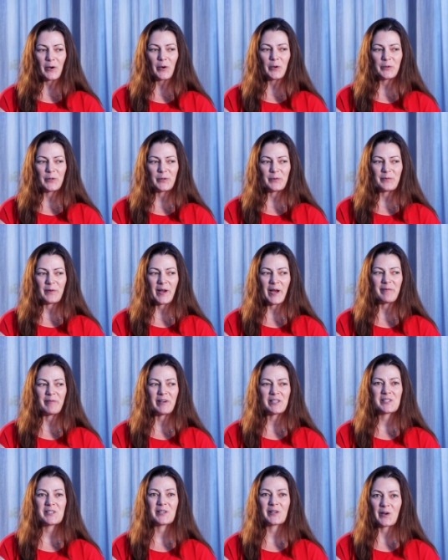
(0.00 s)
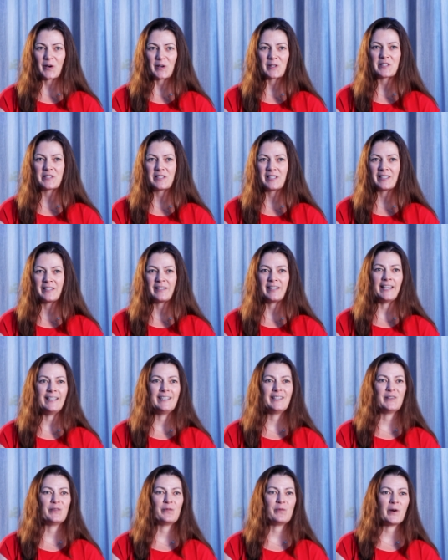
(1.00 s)
told them how much it cost, they
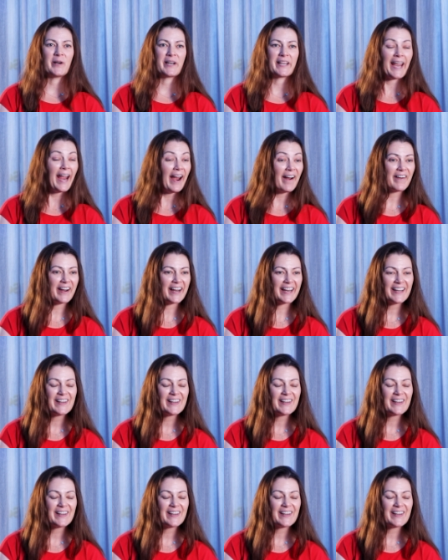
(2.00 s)
didn't want to carry